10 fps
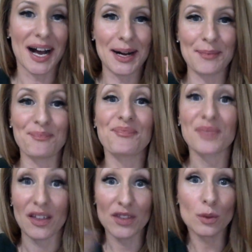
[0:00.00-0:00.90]
Um,
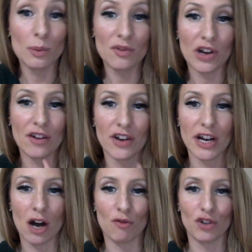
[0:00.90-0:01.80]
this will be very, very
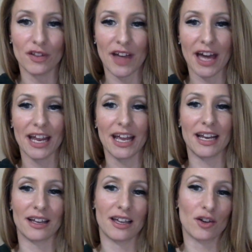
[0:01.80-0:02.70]
helpful in that. It
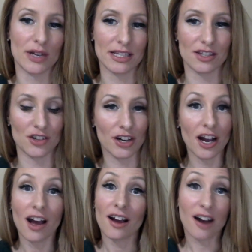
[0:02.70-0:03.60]
increases your
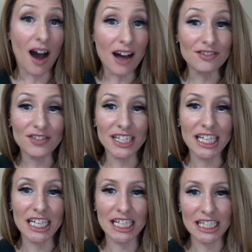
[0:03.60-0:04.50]

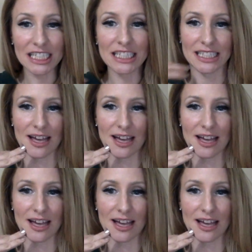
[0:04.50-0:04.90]
confidence.